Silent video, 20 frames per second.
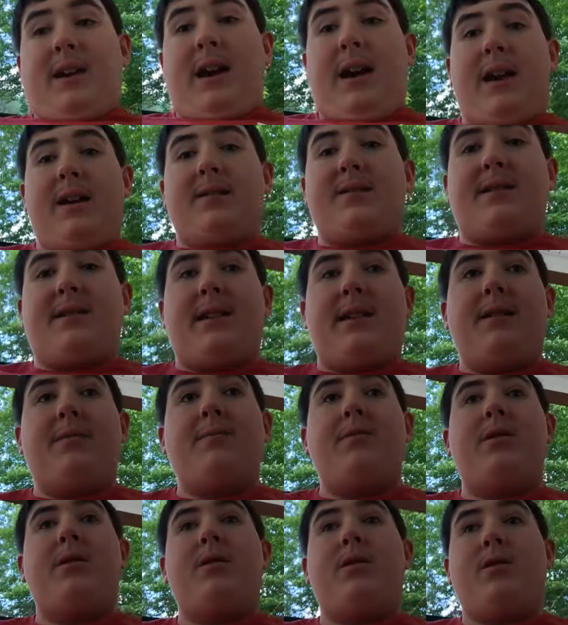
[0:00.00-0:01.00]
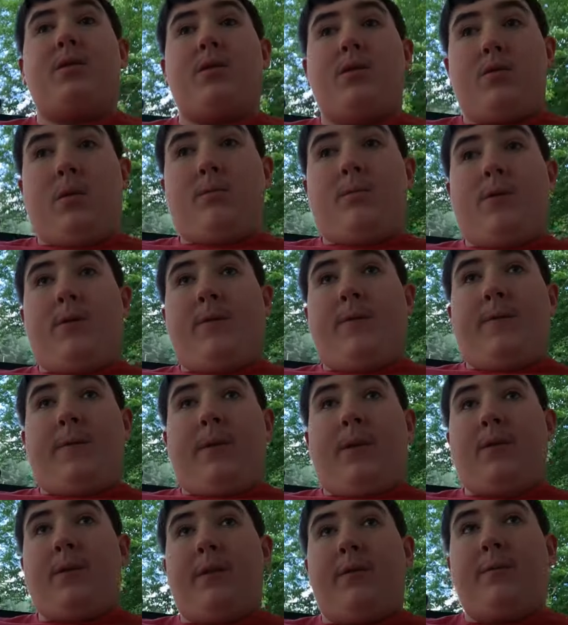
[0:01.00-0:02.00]
ask him to remove
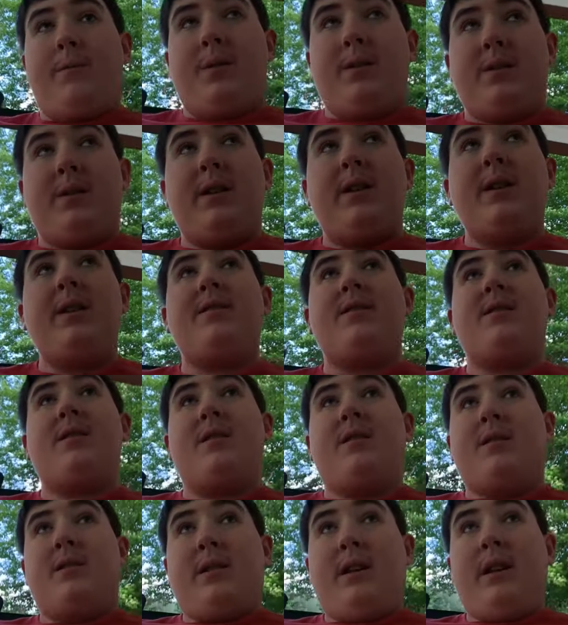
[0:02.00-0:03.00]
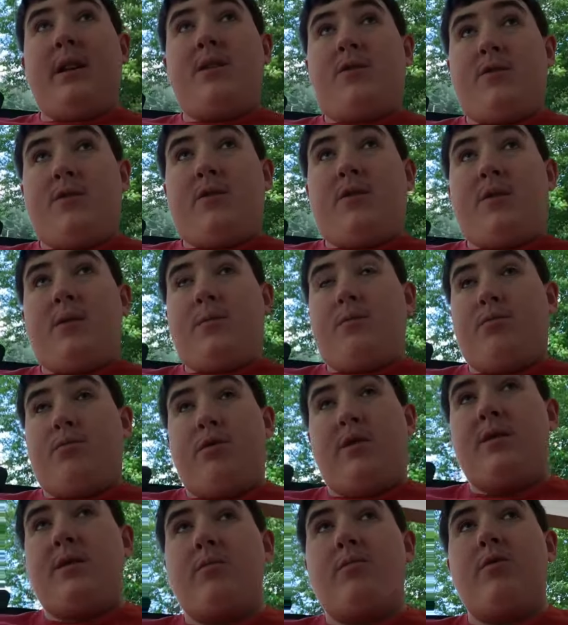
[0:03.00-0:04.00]
fear of police, teachers,
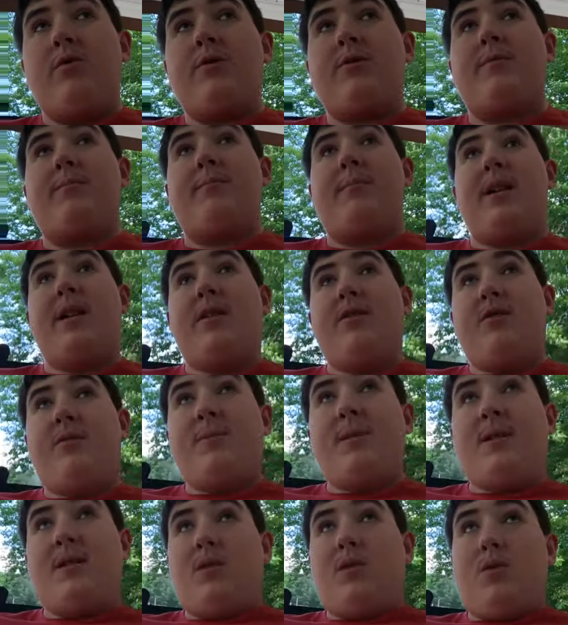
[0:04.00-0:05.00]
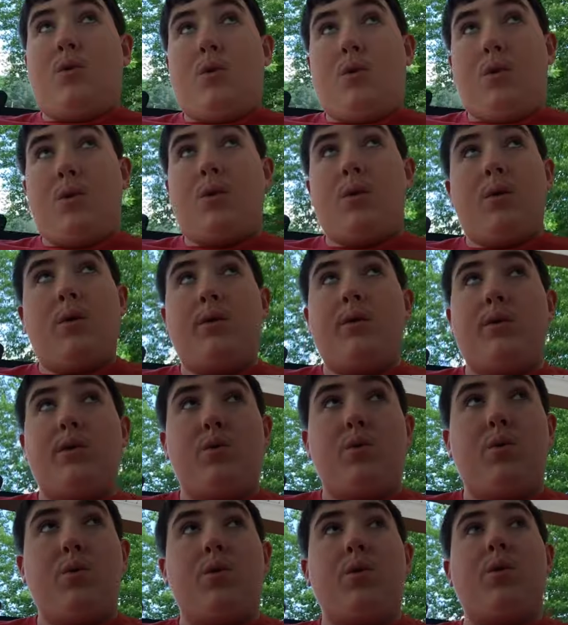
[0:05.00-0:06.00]
principals, management, or
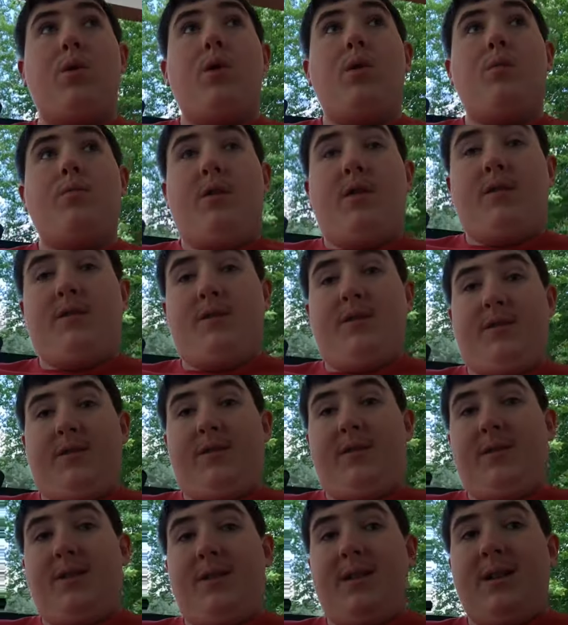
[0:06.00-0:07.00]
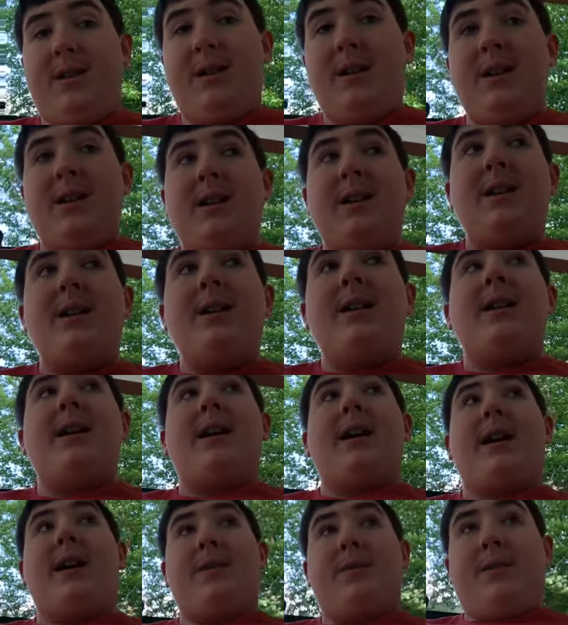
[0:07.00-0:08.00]
your bosses.
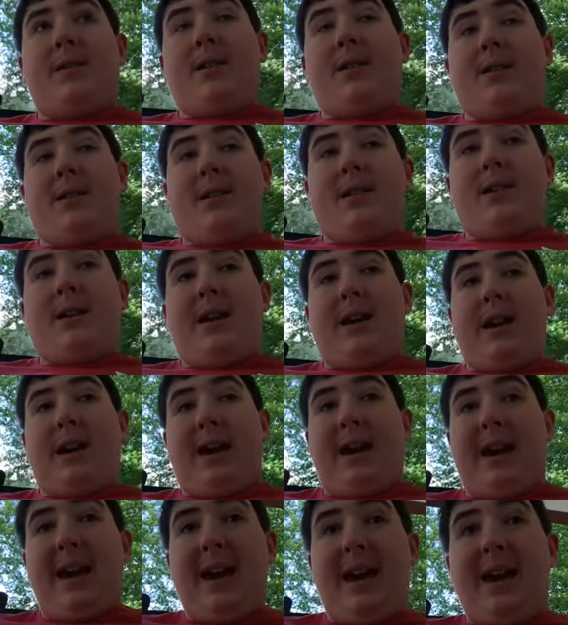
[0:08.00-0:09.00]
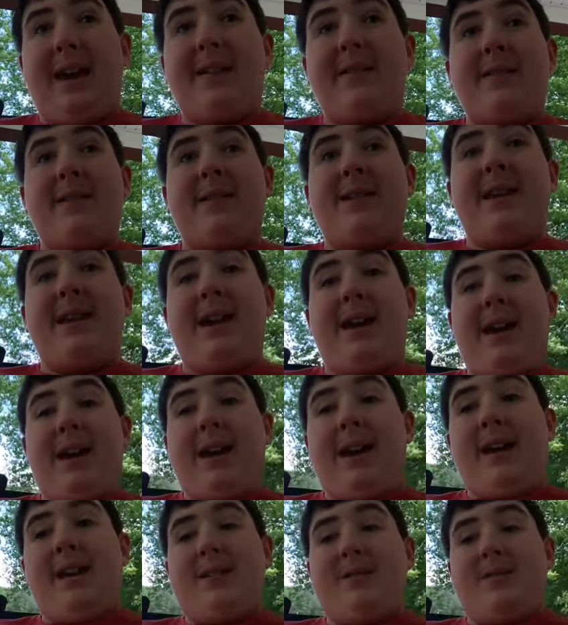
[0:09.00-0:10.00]
And then
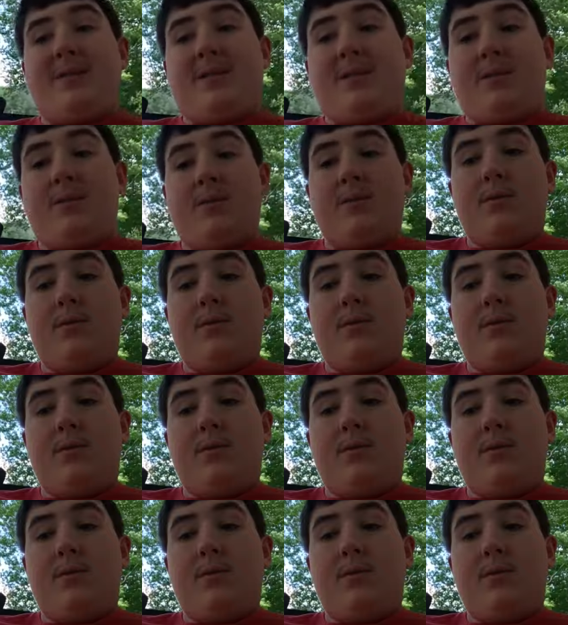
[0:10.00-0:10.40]
ask